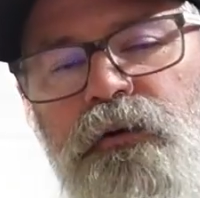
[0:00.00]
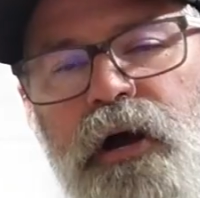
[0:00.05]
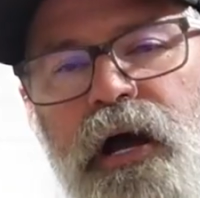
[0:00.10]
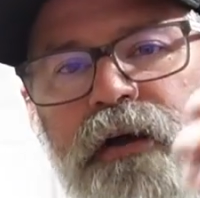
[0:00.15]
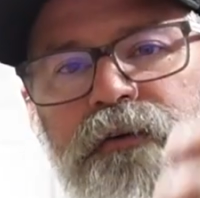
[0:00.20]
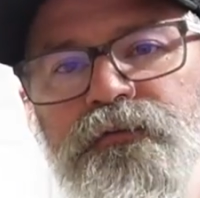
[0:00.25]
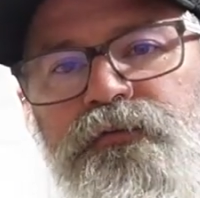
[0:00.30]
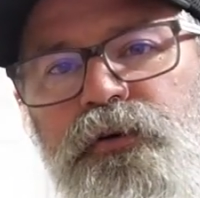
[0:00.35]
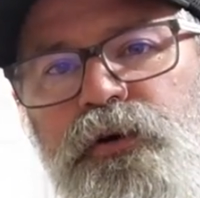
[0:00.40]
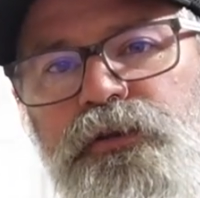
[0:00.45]

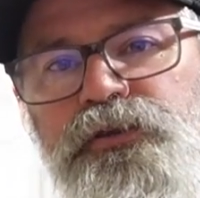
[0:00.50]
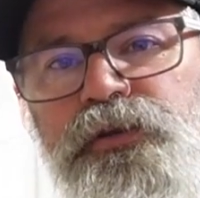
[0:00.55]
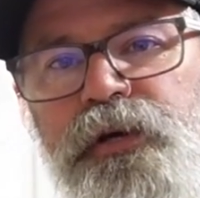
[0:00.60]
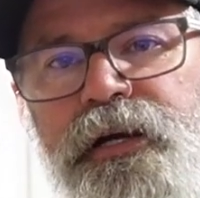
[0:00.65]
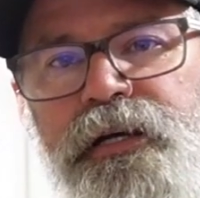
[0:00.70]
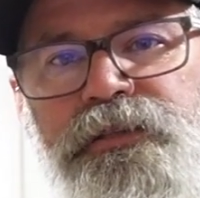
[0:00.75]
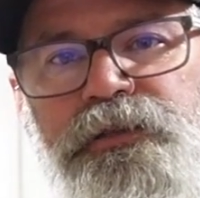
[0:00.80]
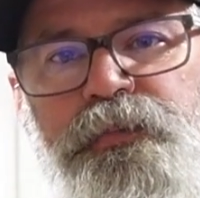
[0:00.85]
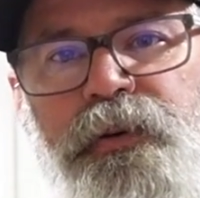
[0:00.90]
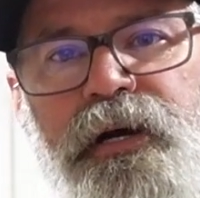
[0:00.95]
right, full
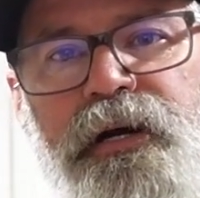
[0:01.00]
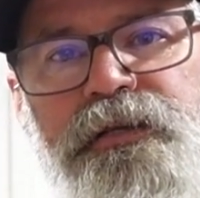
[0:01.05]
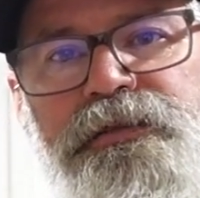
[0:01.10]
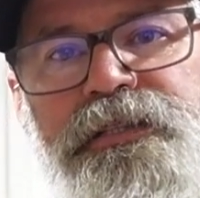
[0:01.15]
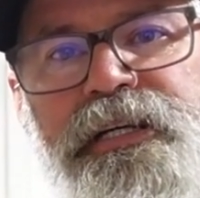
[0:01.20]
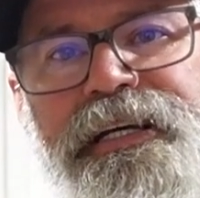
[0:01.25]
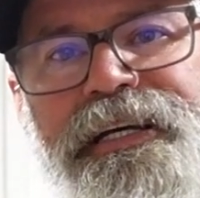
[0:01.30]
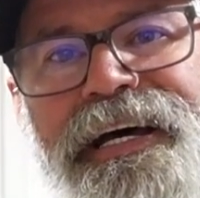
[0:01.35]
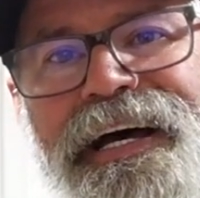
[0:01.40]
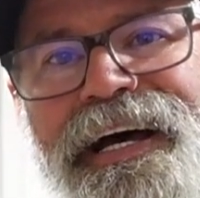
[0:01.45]

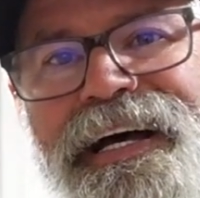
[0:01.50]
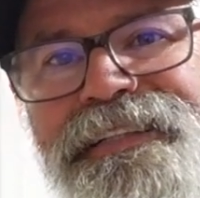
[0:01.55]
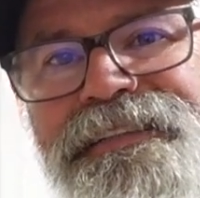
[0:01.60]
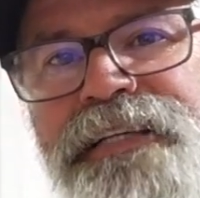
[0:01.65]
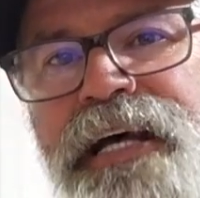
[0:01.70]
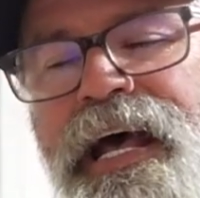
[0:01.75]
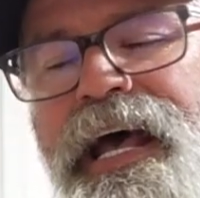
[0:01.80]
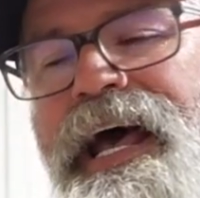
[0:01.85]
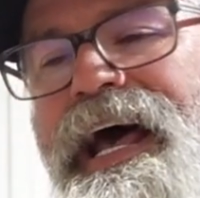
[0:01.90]
transparency, guys.